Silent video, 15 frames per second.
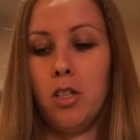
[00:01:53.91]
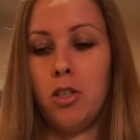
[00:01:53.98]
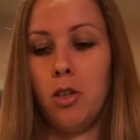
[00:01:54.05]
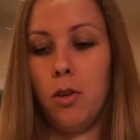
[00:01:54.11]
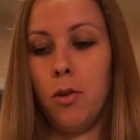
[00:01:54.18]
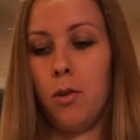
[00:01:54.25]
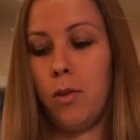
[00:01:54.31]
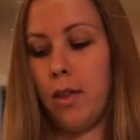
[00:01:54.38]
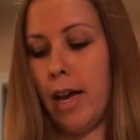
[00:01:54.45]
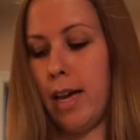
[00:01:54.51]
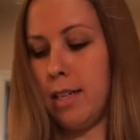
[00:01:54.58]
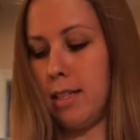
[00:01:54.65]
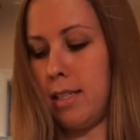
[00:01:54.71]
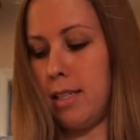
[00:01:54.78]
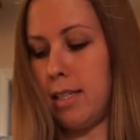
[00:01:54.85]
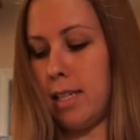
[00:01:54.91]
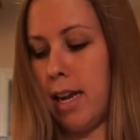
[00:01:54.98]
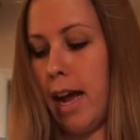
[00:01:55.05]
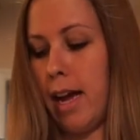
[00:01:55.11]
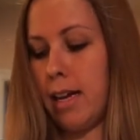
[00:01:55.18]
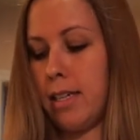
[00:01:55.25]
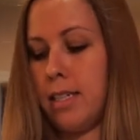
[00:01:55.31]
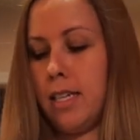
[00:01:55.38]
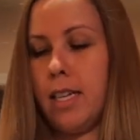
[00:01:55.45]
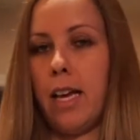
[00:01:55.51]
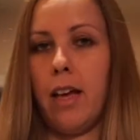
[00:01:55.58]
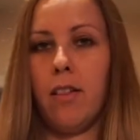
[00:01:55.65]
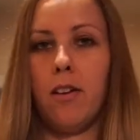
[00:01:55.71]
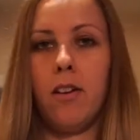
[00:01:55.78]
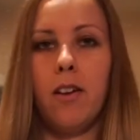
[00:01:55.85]
So that snack
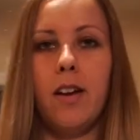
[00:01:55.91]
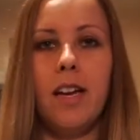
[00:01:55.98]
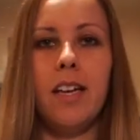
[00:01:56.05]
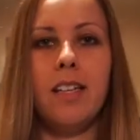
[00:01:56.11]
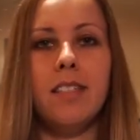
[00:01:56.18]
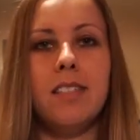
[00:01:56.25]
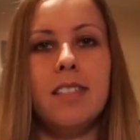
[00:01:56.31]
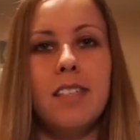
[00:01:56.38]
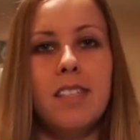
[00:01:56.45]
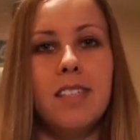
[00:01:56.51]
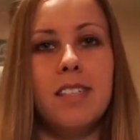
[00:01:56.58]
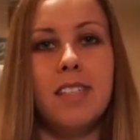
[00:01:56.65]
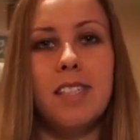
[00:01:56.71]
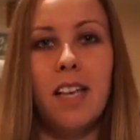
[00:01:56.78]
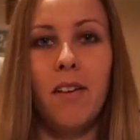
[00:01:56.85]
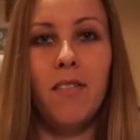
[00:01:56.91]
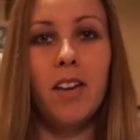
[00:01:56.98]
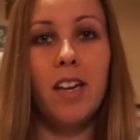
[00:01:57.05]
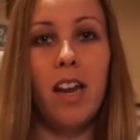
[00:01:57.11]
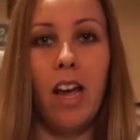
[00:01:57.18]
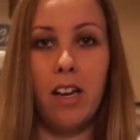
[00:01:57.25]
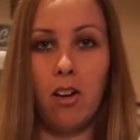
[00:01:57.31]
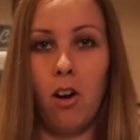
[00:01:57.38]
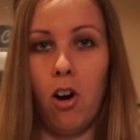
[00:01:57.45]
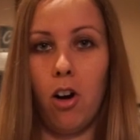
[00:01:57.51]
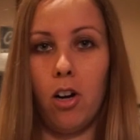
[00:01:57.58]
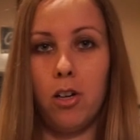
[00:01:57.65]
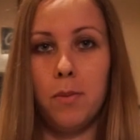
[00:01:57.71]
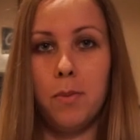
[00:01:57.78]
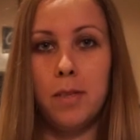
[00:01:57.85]
together is 7 net
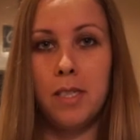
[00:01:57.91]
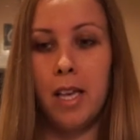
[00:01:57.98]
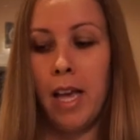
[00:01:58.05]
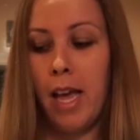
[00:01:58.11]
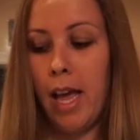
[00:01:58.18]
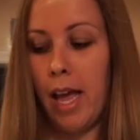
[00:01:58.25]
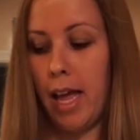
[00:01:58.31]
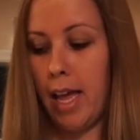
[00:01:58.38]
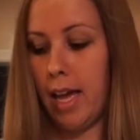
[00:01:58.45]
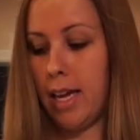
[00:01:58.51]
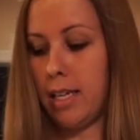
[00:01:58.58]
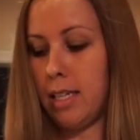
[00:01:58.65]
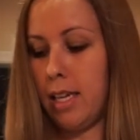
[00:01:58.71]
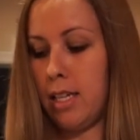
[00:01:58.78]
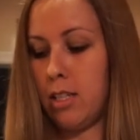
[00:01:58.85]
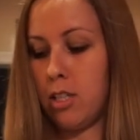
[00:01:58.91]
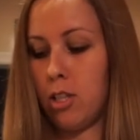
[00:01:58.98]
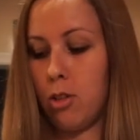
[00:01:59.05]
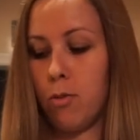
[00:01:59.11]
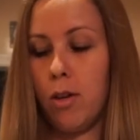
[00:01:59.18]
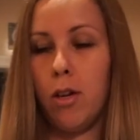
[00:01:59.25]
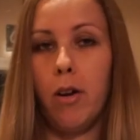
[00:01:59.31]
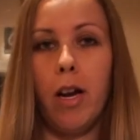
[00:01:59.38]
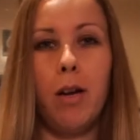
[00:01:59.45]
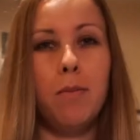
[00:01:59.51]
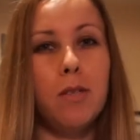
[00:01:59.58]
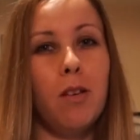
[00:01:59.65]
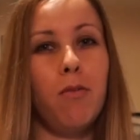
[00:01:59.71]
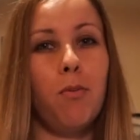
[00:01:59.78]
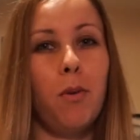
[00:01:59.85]
carbs, and it's 3
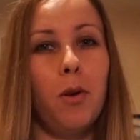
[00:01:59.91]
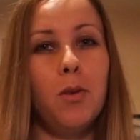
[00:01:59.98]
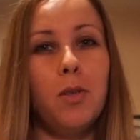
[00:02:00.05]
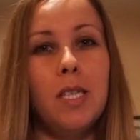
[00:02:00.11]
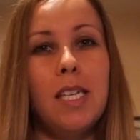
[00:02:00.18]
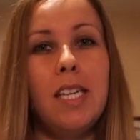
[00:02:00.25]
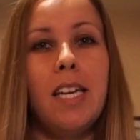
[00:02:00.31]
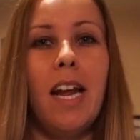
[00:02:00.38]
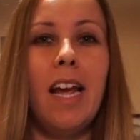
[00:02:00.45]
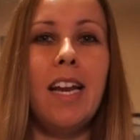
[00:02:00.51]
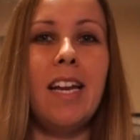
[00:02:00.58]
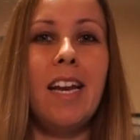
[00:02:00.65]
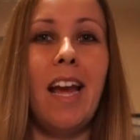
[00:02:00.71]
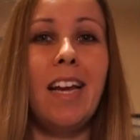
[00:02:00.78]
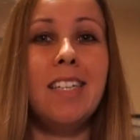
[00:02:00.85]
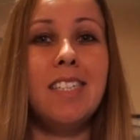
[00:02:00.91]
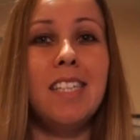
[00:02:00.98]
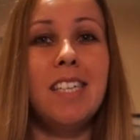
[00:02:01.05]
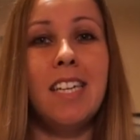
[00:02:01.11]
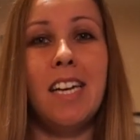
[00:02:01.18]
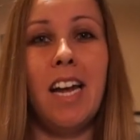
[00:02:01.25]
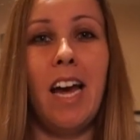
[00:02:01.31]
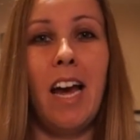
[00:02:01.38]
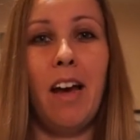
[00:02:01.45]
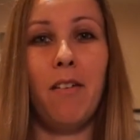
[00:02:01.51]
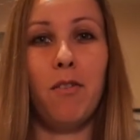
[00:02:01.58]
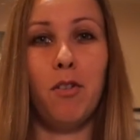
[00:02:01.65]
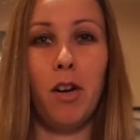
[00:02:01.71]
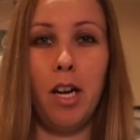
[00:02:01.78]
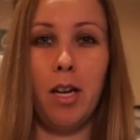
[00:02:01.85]
grams of protein and
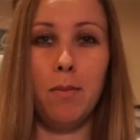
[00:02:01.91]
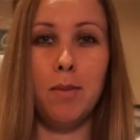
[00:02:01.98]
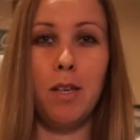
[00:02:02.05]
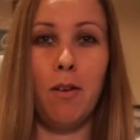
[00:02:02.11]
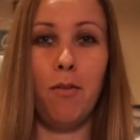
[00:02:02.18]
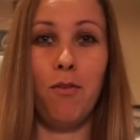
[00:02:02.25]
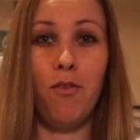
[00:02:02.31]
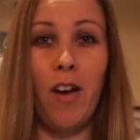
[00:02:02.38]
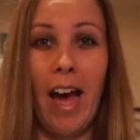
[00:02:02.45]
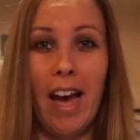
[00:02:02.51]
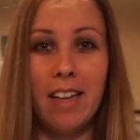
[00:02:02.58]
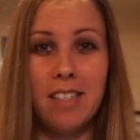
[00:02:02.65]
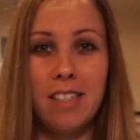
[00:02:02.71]
19.5 grams of fat.